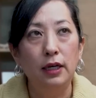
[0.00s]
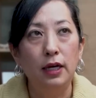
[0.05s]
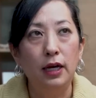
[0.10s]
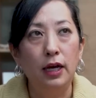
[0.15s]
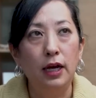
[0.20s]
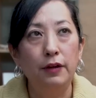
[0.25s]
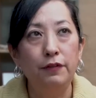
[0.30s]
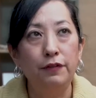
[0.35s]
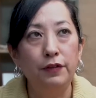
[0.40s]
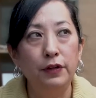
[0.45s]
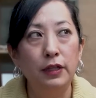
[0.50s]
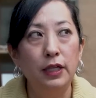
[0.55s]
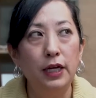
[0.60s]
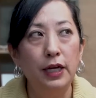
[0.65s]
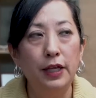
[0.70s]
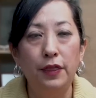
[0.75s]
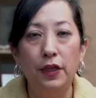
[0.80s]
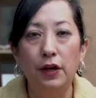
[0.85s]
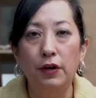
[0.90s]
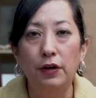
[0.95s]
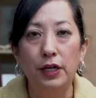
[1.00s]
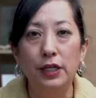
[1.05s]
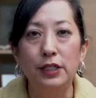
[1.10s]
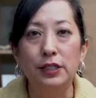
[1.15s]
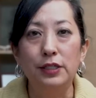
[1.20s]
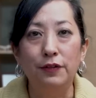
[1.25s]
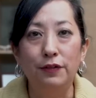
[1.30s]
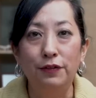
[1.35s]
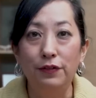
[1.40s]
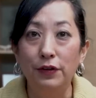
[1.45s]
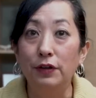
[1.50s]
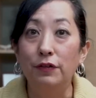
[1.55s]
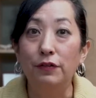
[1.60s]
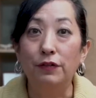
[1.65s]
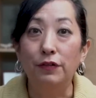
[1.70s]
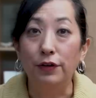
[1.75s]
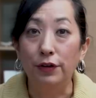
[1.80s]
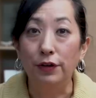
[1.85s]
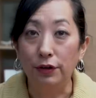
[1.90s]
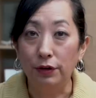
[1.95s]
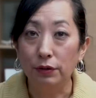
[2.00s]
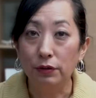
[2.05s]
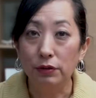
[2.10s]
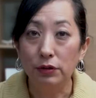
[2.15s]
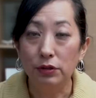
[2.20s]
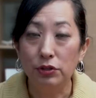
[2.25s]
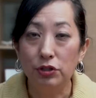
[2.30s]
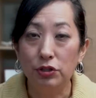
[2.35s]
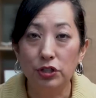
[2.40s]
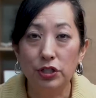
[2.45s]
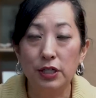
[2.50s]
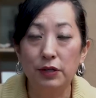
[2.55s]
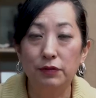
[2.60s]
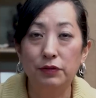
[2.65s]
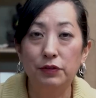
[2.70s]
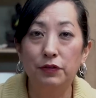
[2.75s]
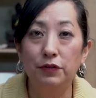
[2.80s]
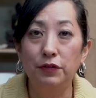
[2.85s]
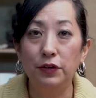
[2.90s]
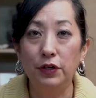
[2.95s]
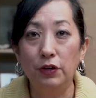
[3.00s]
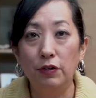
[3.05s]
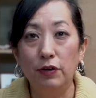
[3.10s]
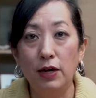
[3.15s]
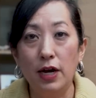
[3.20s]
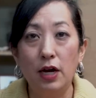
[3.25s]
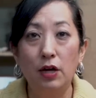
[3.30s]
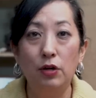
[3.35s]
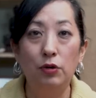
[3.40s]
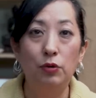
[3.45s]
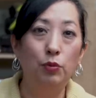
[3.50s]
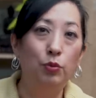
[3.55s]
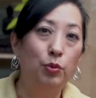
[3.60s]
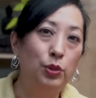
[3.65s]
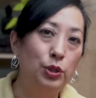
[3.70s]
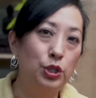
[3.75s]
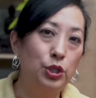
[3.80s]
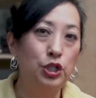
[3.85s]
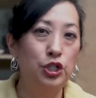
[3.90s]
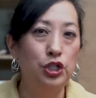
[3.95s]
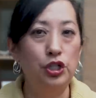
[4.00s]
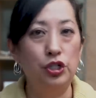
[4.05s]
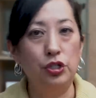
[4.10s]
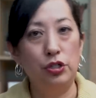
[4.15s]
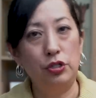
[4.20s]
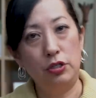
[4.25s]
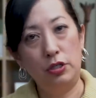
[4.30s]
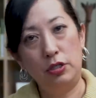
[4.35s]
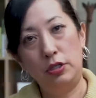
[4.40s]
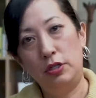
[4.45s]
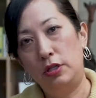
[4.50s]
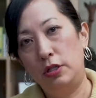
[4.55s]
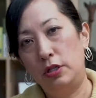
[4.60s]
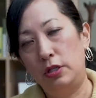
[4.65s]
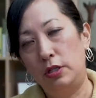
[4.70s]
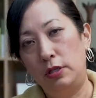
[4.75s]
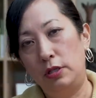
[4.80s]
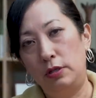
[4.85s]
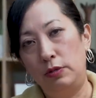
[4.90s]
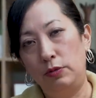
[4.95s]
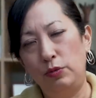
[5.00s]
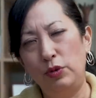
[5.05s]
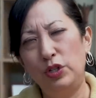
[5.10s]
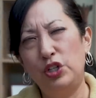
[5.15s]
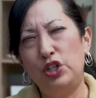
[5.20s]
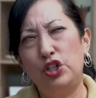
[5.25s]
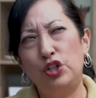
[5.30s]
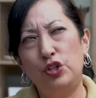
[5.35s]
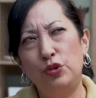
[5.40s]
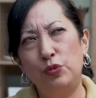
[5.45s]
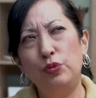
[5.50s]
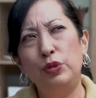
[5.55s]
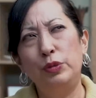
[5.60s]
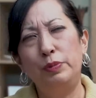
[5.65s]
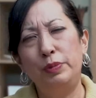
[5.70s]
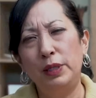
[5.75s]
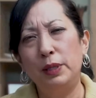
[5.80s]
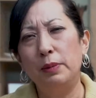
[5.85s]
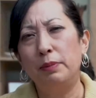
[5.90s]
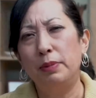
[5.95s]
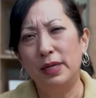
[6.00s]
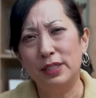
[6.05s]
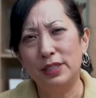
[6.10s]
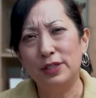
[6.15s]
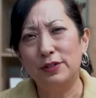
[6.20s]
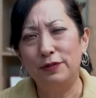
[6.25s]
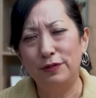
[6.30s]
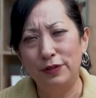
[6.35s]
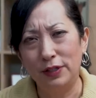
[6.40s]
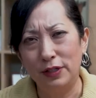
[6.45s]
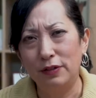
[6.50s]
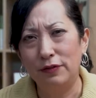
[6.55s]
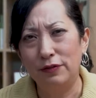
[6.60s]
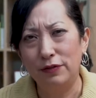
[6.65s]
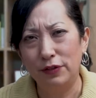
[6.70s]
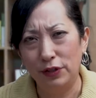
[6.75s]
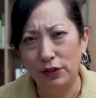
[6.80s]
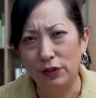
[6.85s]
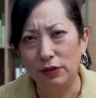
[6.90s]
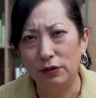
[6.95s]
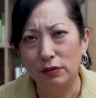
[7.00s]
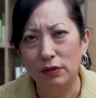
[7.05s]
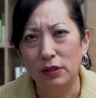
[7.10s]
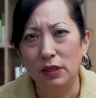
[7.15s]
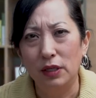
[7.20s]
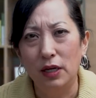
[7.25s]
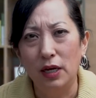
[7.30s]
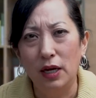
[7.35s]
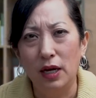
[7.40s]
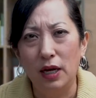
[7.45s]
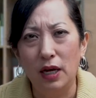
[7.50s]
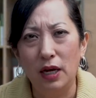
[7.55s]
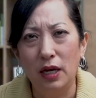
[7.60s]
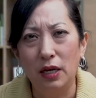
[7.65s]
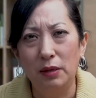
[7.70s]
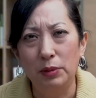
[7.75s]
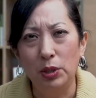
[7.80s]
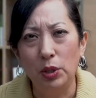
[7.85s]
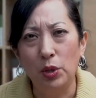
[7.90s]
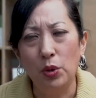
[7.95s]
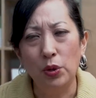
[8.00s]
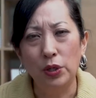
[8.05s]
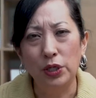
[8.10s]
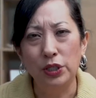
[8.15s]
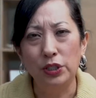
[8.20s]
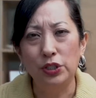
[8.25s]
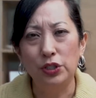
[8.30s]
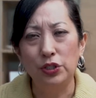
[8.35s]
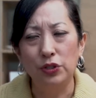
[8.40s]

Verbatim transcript: I feel like there is a fit for you. You just have to figure out which which would be the best fit for you um, according to